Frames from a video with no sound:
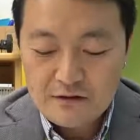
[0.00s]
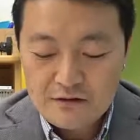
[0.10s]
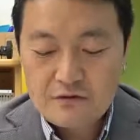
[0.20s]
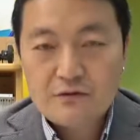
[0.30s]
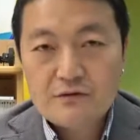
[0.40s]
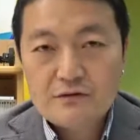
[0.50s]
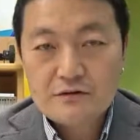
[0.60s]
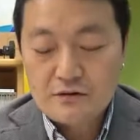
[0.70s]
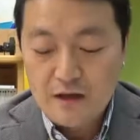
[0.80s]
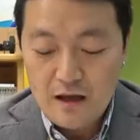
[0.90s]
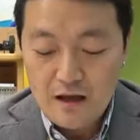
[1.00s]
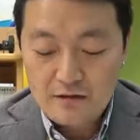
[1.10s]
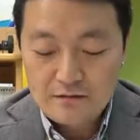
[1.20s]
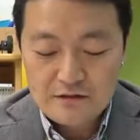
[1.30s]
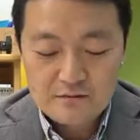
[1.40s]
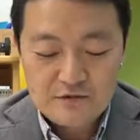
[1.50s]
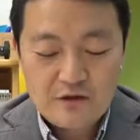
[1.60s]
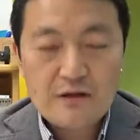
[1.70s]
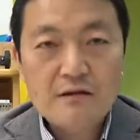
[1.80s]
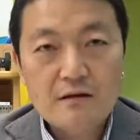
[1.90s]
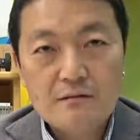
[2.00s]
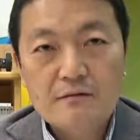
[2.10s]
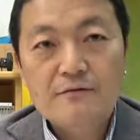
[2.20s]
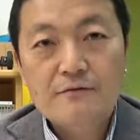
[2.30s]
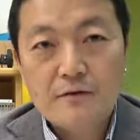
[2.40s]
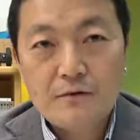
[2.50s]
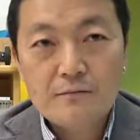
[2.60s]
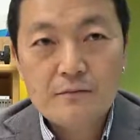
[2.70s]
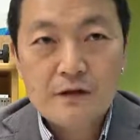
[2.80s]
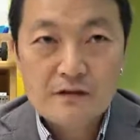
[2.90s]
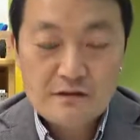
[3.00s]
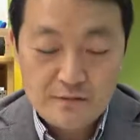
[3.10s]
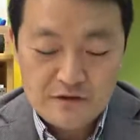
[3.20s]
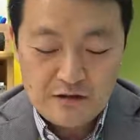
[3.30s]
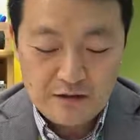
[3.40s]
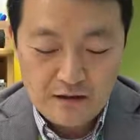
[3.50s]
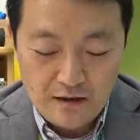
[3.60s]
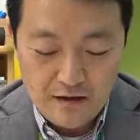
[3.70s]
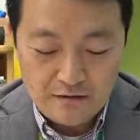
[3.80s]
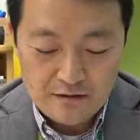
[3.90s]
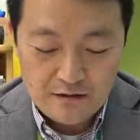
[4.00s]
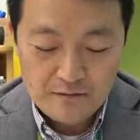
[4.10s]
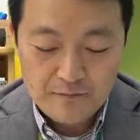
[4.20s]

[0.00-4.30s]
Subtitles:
schools, and some donated from Samsung and LG.